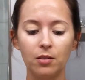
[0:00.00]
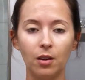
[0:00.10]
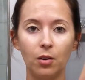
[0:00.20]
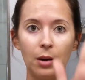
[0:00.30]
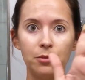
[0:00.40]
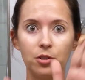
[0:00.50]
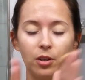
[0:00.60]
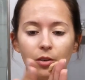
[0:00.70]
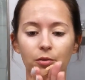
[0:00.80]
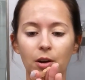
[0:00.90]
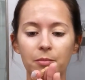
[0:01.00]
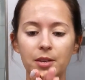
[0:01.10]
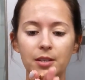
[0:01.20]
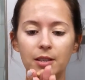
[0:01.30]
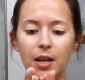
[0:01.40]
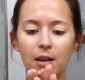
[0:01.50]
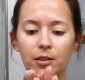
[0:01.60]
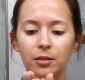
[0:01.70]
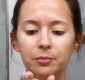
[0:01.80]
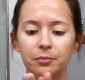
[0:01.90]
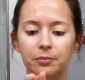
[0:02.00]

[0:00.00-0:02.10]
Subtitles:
So I'm just gonna rub this together